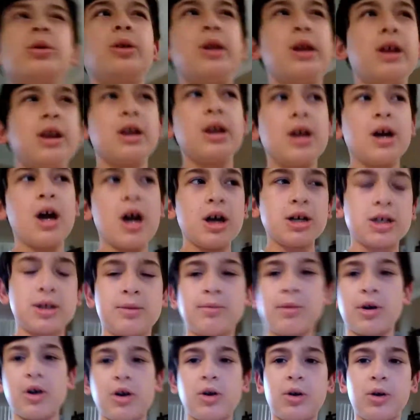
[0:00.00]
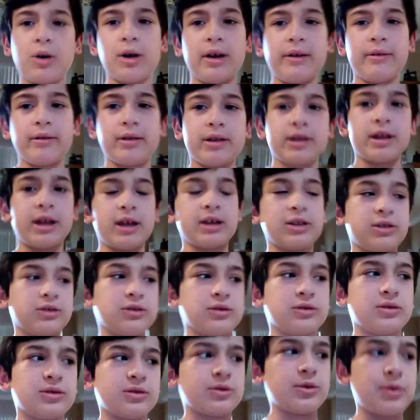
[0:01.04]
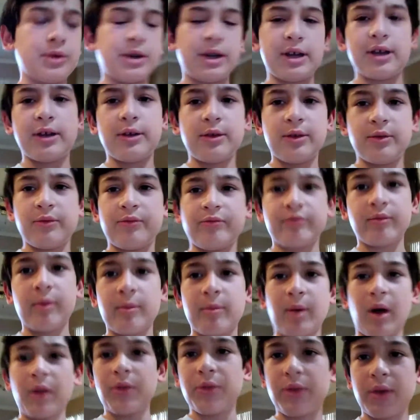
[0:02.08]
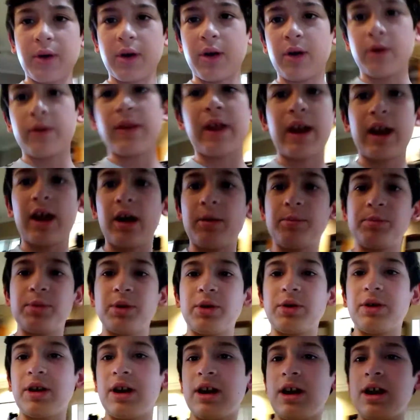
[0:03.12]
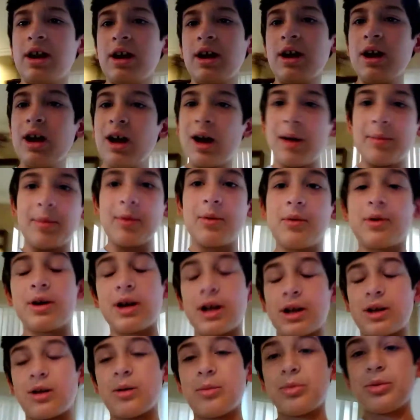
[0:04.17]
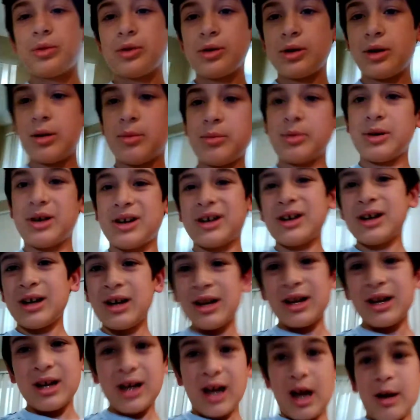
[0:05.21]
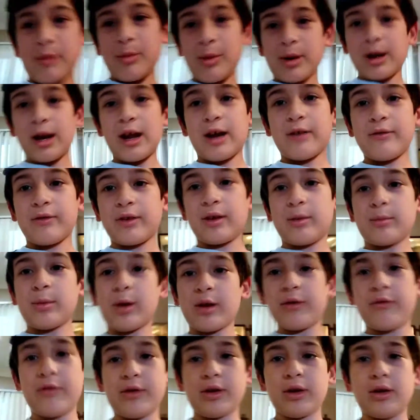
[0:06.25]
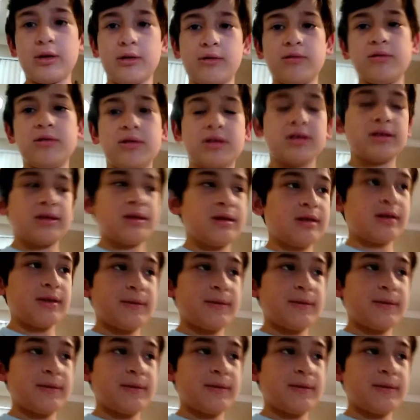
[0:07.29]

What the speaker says: it tomorrow. It was like 3 months ago that I uploaded. I've been wanting to upload it, but I've been having my videos